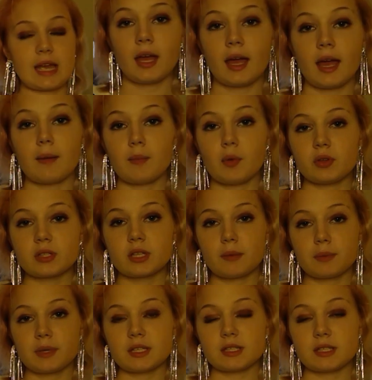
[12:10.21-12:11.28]
and most
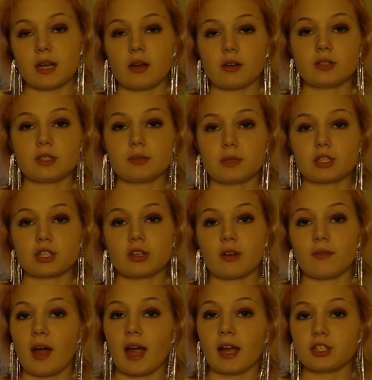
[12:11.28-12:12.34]
companies now use a mixture of
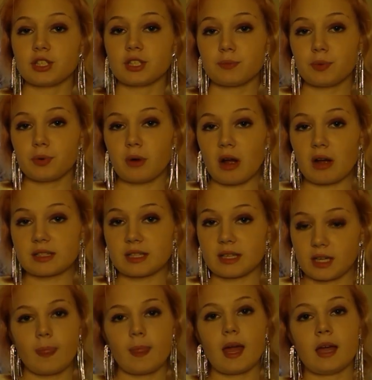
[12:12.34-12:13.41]
hydrogen peroxide
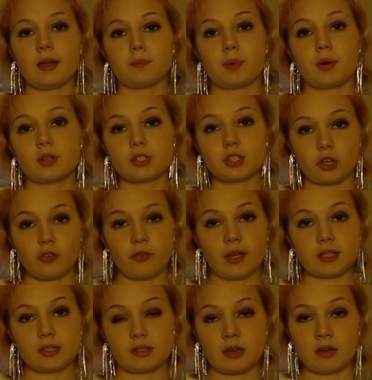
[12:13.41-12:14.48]
and persulfate
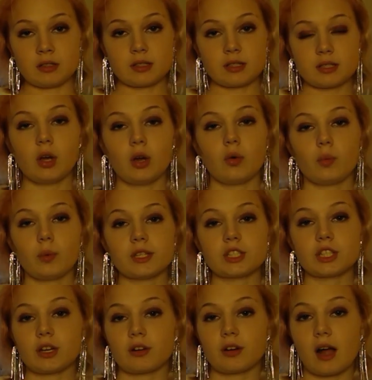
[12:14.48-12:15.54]
salts, which
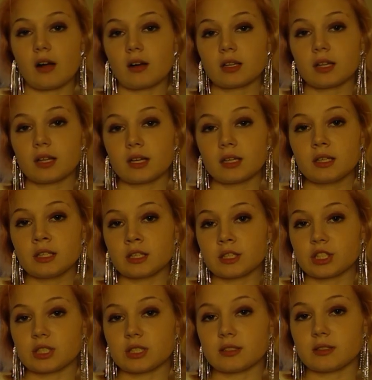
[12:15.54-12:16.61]
under alkaline
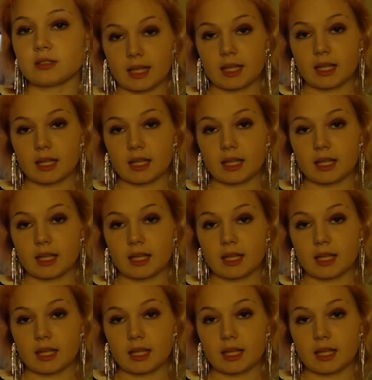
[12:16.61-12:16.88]
conditions